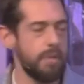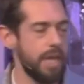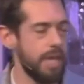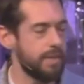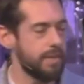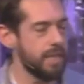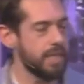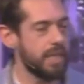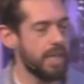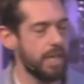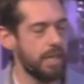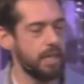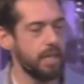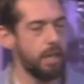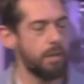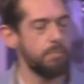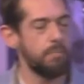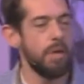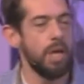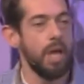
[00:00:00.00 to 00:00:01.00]
in the
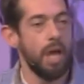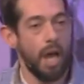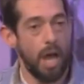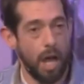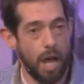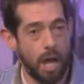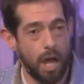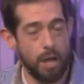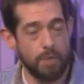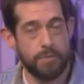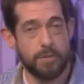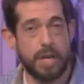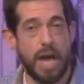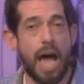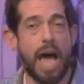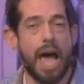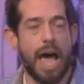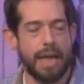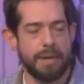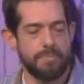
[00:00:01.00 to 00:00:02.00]
kingdom of
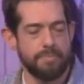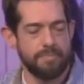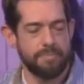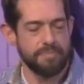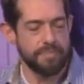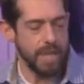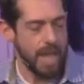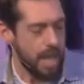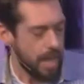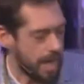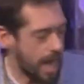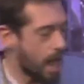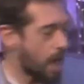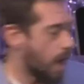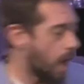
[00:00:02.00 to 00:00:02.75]
God. Now,